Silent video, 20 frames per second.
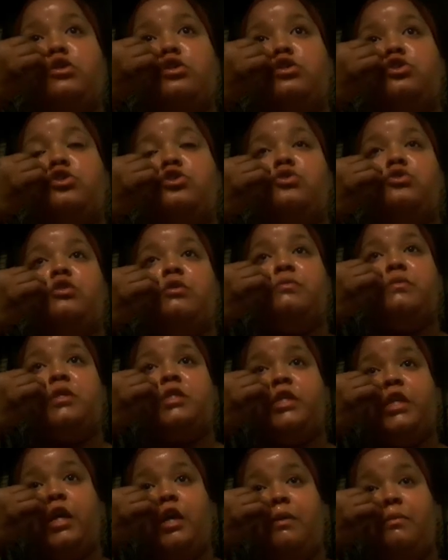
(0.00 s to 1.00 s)
do some
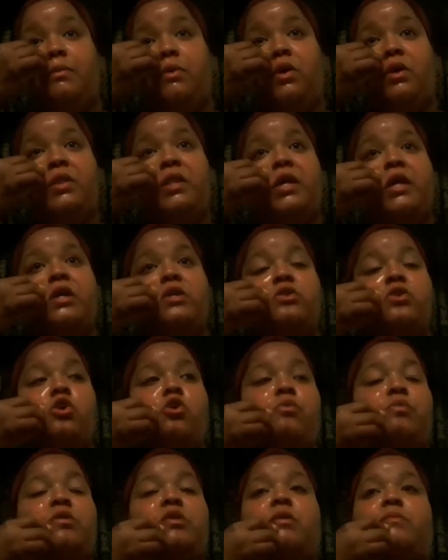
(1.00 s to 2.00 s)
steam on there to
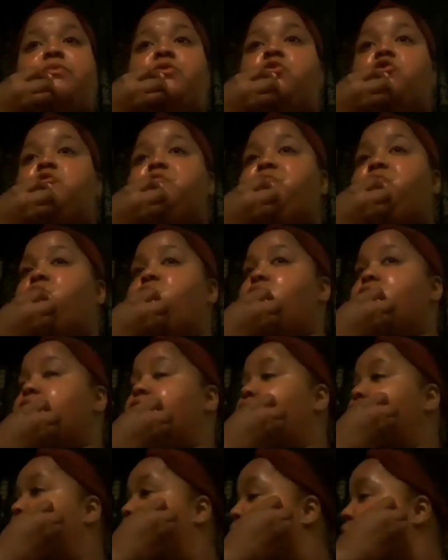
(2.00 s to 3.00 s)
open up those
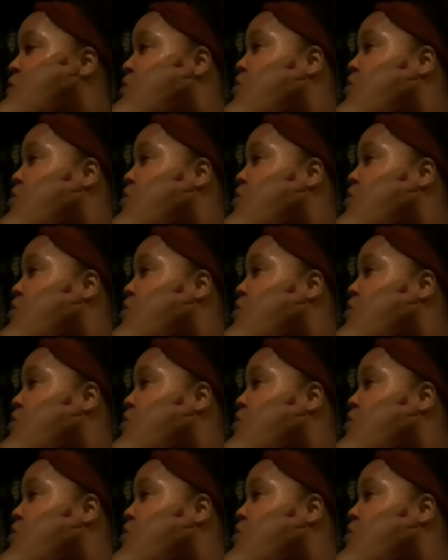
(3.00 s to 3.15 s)
pores,